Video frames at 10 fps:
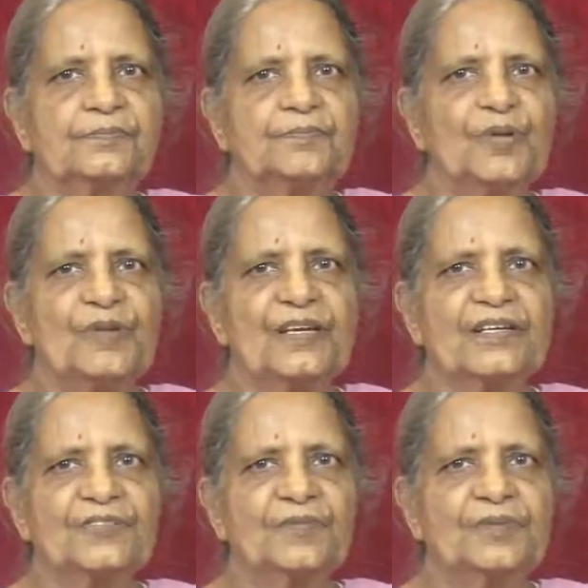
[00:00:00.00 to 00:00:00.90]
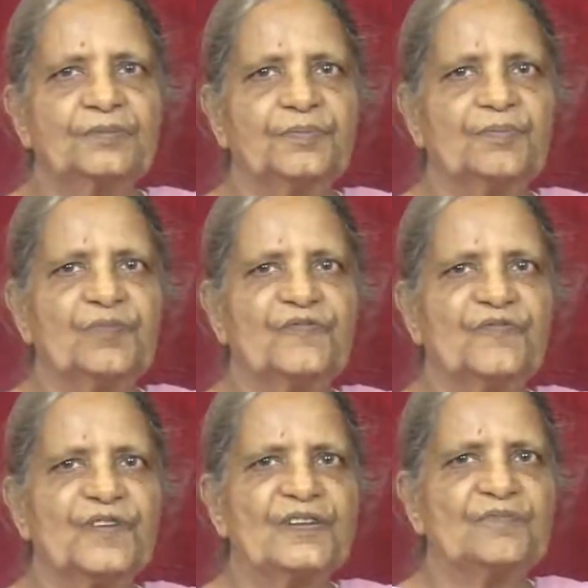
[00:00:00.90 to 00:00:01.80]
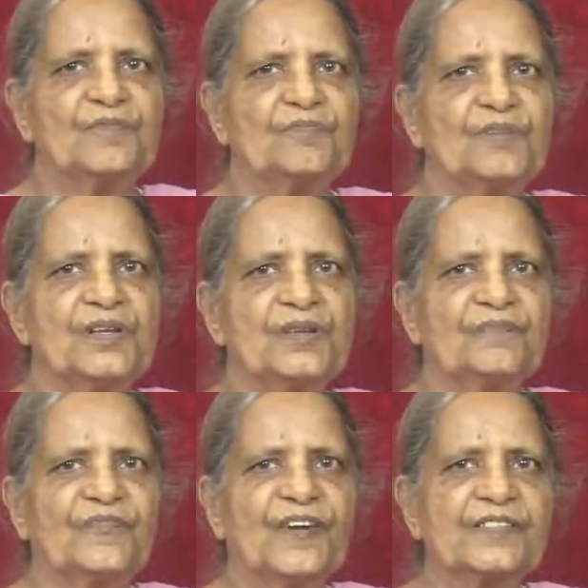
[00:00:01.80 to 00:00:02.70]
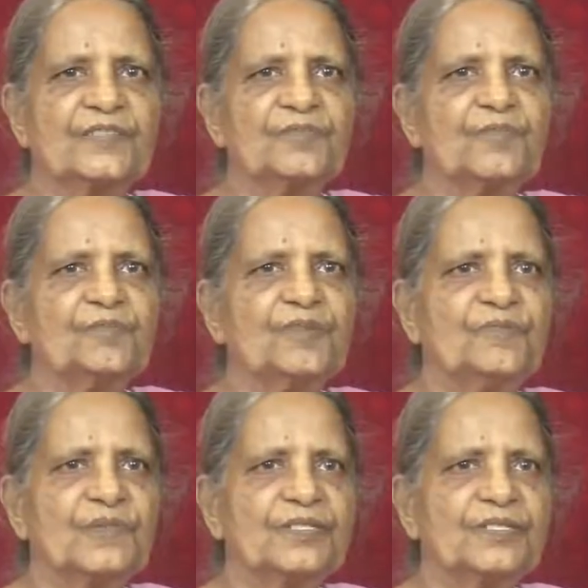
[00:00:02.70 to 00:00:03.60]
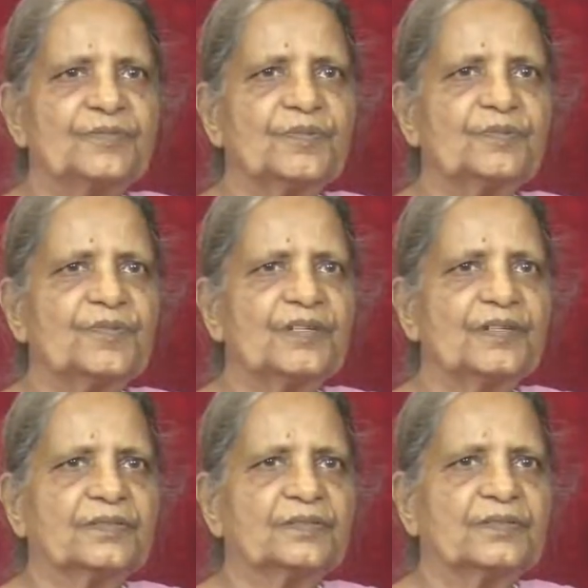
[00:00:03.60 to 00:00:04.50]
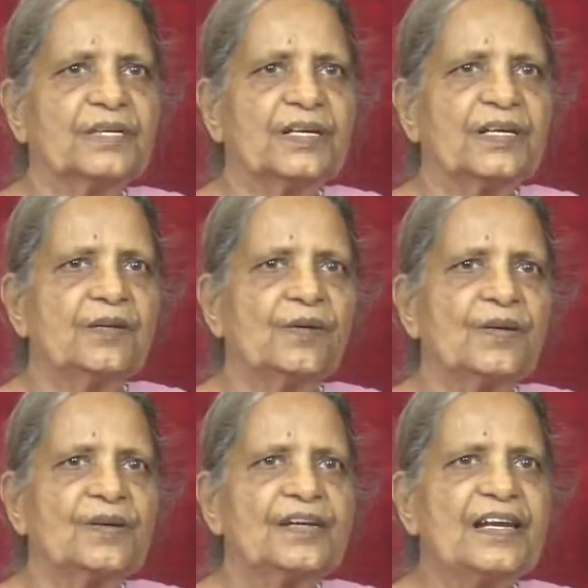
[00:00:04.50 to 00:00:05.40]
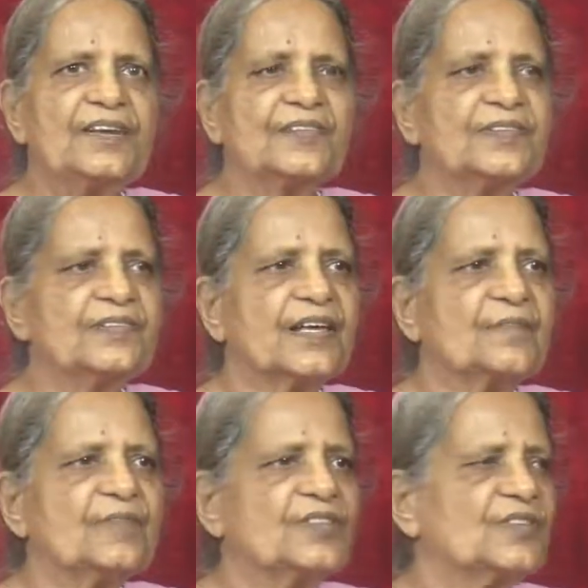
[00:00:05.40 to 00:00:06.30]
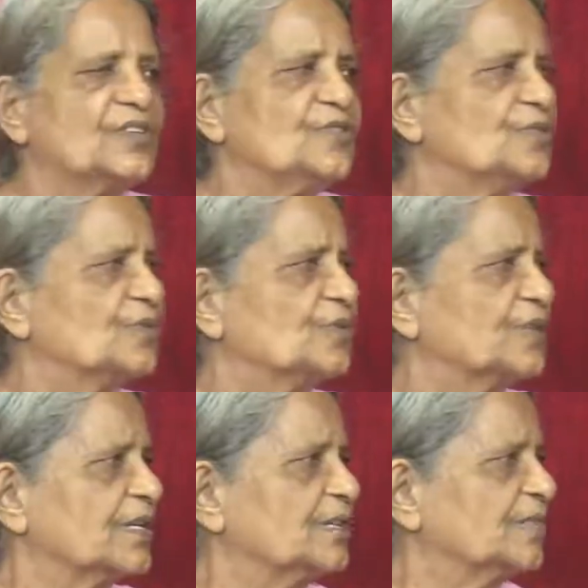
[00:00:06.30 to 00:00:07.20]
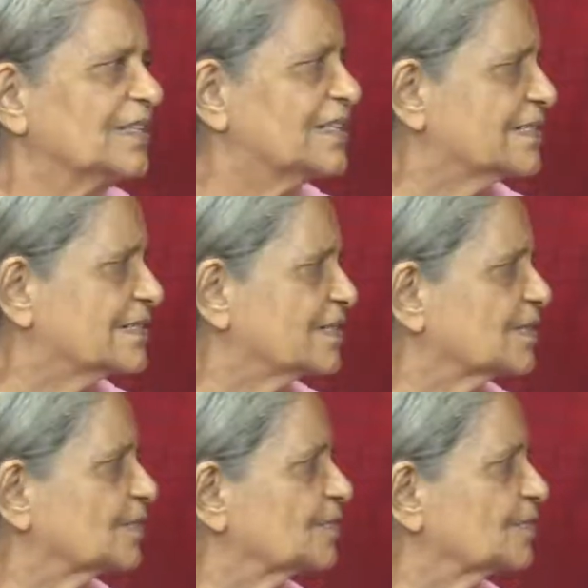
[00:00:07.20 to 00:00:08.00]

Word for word: Maybe a husband, maybe a friend, maybe a father, maybe a brother, maybe a, in all relations I may see you, not anyone else.